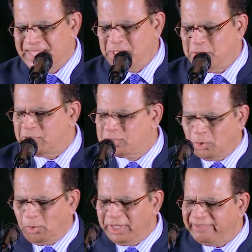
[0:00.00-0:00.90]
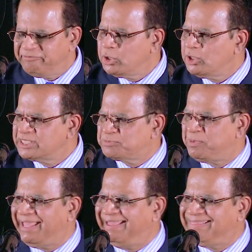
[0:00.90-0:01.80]
You are growing if you
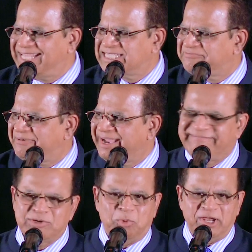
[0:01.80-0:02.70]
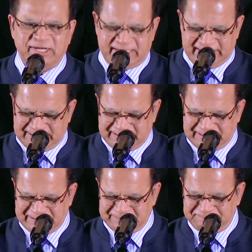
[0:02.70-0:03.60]
display these five
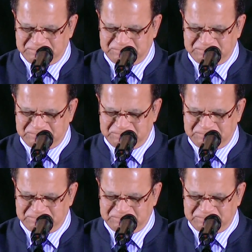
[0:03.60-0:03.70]
qualities.